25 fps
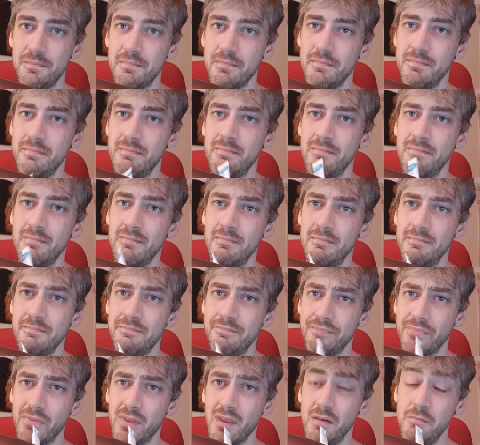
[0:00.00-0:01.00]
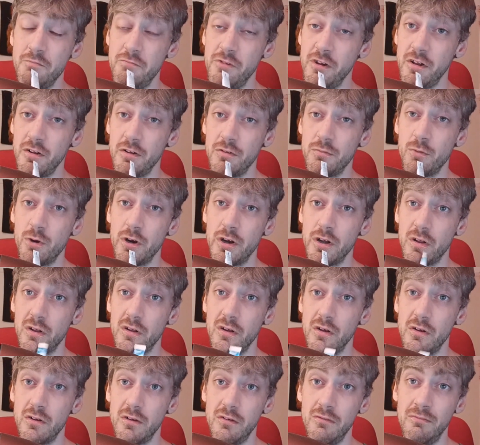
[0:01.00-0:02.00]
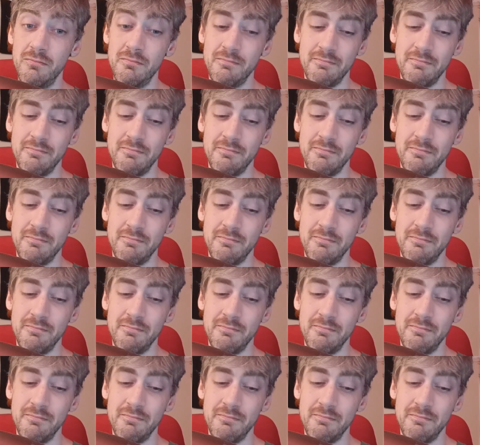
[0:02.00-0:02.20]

I'm feeling real good.